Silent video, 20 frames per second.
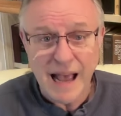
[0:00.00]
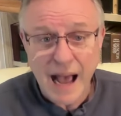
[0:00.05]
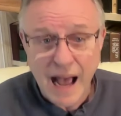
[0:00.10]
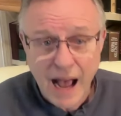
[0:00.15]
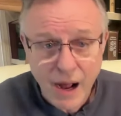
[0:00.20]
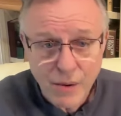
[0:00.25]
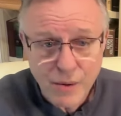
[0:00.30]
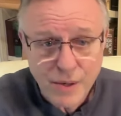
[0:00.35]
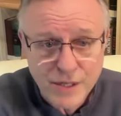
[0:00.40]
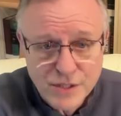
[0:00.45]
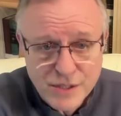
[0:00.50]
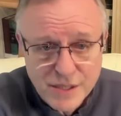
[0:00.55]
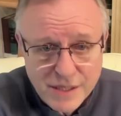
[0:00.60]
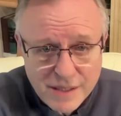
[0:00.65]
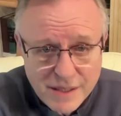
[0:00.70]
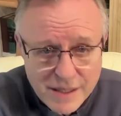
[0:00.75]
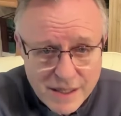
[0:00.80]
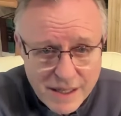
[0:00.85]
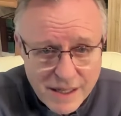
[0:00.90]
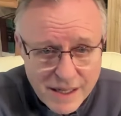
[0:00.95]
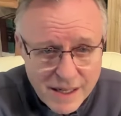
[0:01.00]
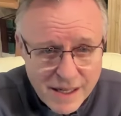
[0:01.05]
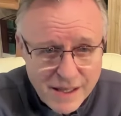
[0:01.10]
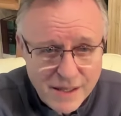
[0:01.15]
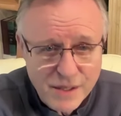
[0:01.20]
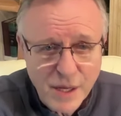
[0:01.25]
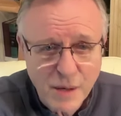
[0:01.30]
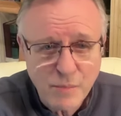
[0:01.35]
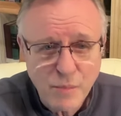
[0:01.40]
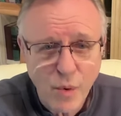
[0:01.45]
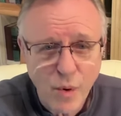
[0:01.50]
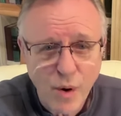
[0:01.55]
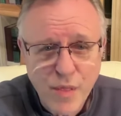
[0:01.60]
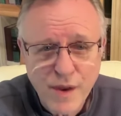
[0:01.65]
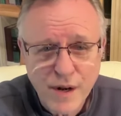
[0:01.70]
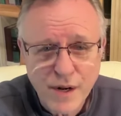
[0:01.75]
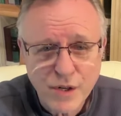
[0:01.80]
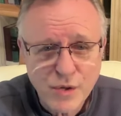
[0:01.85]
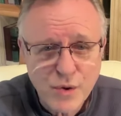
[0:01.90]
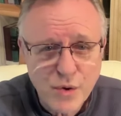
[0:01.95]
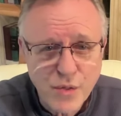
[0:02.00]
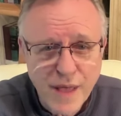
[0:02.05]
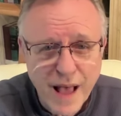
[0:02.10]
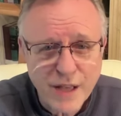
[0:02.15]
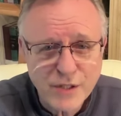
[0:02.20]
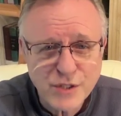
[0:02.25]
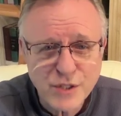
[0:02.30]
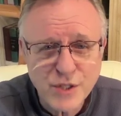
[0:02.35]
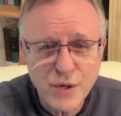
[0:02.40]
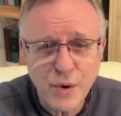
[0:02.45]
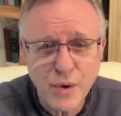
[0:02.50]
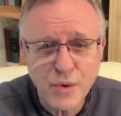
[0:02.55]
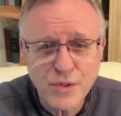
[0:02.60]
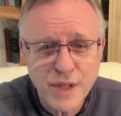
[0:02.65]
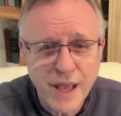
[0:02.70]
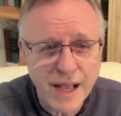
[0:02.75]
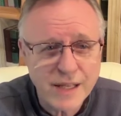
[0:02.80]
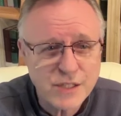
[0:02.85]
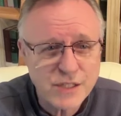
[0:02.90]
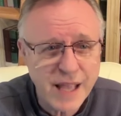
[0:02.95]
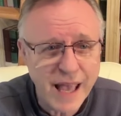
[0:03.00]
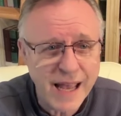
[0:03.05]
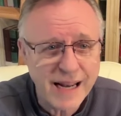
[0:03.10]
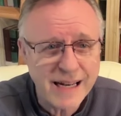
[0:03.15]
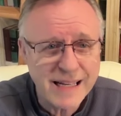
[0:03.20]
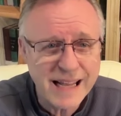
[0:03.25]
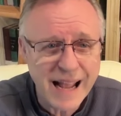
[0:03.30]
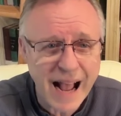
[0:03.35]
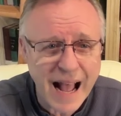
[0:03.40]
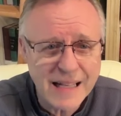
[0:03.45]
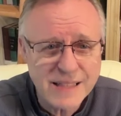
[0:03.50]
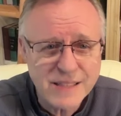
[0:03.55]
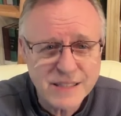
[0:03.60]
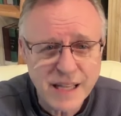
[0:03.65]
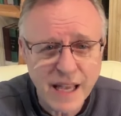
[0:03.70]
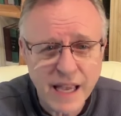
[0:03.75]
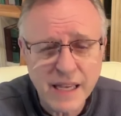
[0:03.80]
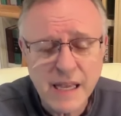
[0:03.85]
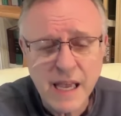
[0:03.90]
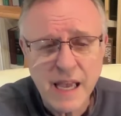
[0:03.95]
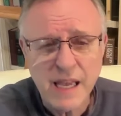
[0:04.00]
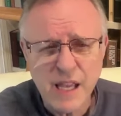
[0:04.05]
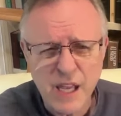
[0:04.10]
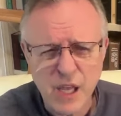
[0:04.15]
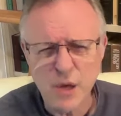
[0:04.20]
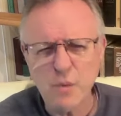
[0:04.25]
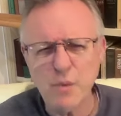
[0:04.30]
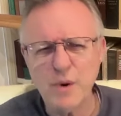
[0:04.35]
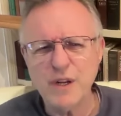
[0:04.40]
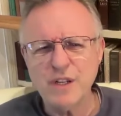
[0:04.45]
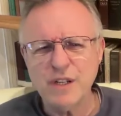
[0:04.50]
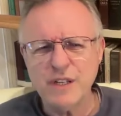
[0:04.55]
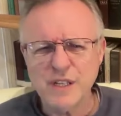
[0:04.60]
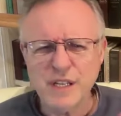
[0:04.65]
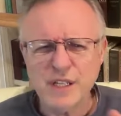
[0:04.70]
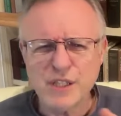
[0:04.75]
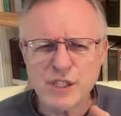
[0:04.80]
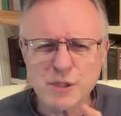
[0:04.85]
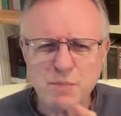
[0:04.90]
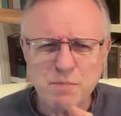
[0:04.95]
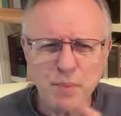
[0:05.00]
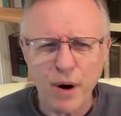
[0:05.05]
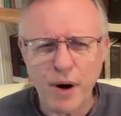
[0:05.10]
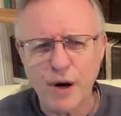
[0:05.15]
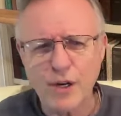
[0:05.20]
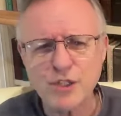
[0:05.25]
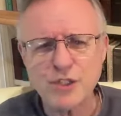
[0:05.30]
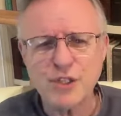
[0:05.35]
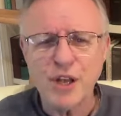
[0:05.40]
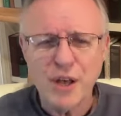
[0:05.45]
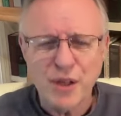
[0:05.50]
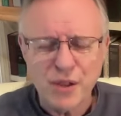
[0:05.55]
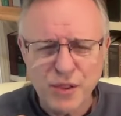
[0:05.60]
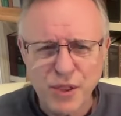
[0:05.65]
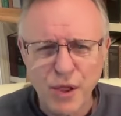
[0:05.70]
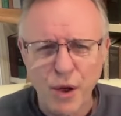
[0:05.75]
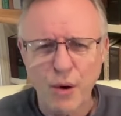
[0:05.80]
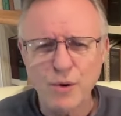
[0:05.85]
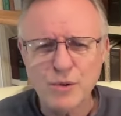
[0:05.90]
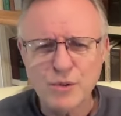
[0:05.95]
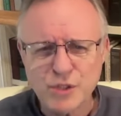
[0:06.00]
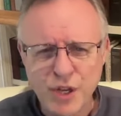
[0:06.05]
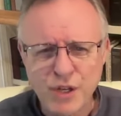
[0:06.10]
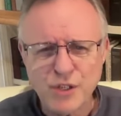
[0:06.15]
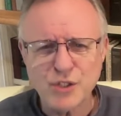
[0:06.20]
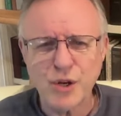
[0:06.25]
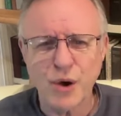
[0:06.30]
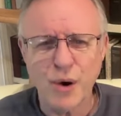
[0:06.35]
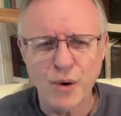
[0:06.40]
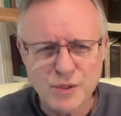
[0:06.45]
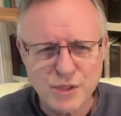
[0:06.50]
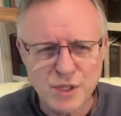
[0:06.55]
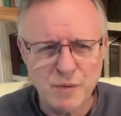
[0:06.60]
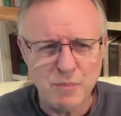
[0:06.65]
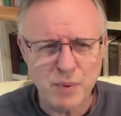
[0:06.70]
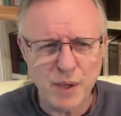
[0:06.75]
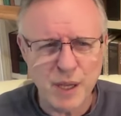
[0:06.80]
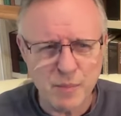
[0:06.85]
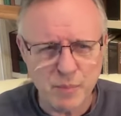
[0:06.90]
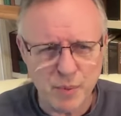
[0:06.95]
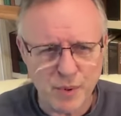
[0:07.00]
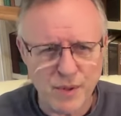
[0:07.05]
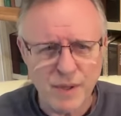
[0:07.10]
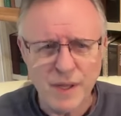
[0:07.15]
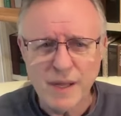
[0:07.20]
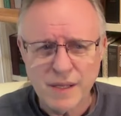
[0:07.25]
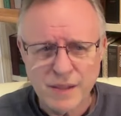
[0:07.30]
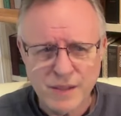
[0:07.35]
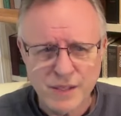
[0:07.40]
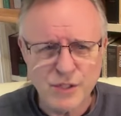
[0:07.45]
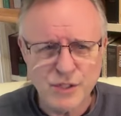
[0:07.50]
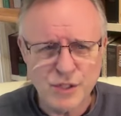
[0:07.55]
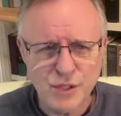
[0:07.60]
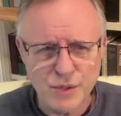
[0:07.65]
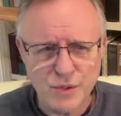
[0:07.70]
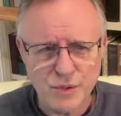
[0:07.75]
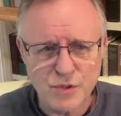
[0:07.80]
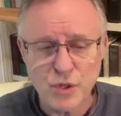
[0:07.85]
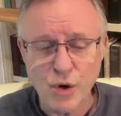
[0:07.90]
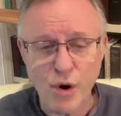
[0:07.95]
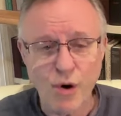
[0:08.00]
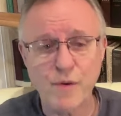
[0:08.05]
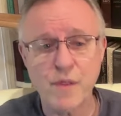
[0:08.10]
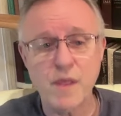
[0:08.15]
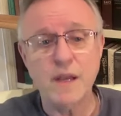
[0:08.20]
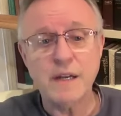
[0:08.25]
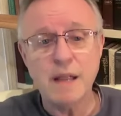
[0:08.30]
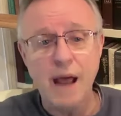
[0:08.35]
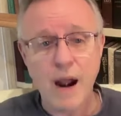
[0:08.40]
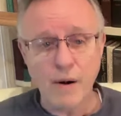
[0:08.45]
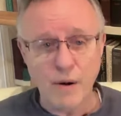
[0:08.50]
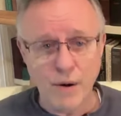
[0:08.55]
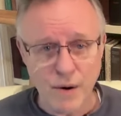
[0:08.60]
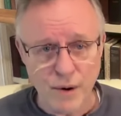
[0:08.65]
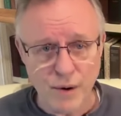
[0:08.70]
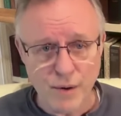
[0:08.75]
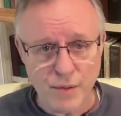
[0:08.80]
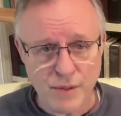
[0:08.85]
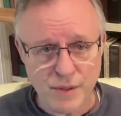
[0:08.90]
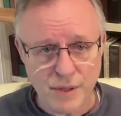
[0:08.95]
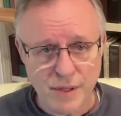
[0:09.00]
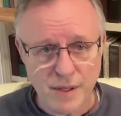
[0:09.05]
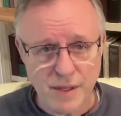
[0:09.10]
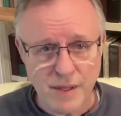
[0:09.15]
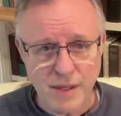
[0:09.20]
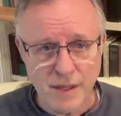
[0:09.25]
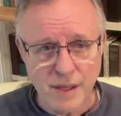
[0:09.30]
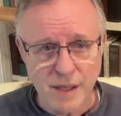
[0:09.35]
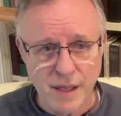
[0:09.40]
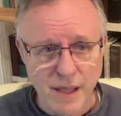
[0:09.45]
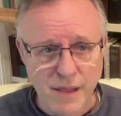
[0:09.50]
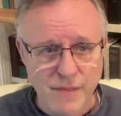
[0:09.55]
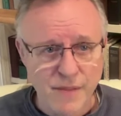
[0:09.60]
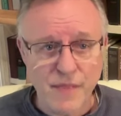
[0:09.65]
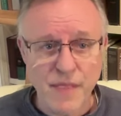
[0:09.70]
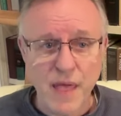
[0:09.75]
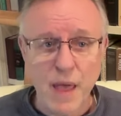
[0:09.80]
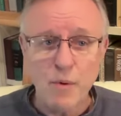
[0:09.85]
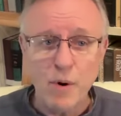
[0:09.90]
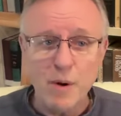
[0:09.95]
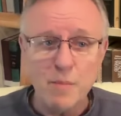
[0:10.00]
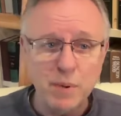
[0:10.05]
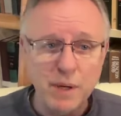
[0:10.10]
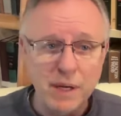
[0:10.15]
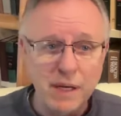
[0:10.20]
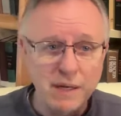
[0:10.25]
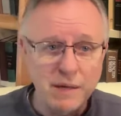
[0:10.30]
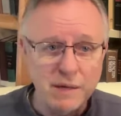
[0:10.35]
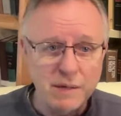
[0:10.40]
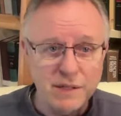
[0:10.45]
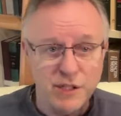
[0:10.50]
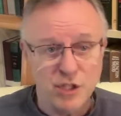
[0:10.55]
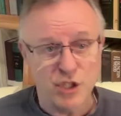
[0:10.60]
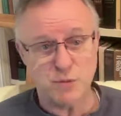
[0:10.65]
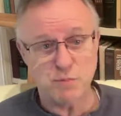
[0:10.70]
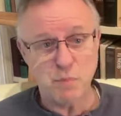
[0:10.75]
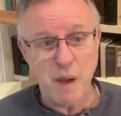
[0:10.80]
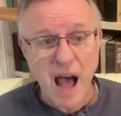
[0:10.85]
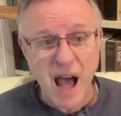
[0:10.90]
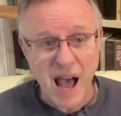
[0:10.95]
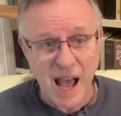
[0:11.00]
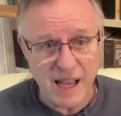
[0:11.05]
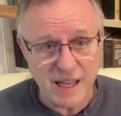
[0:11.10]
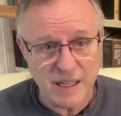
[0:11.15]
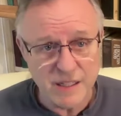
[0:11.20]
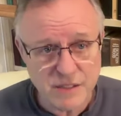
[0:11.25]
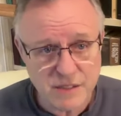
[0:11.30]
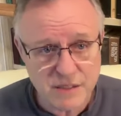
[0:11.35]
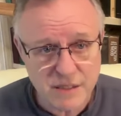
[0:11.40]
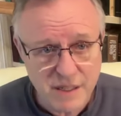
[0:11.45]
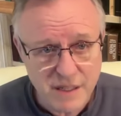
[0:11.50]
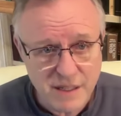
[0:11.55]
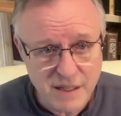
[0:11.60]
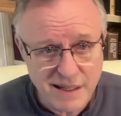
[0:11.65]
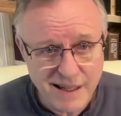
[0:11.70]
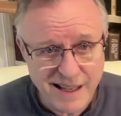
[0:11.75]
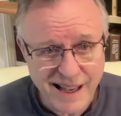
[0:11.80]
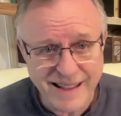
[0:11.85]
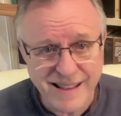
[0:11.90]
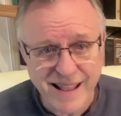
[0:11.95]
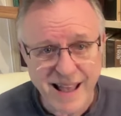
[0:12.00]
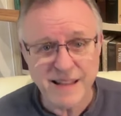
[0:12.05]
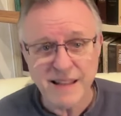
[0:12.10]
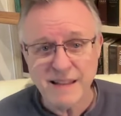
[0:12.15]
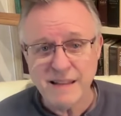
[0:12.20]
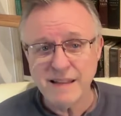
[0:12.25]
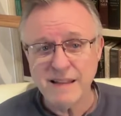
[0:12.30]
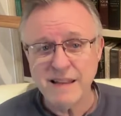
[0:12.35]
How is it that more than a 2,000-year-old text had God saying he would disperse those chosen people, the Jews, over the entire earth, that they would be despised, and that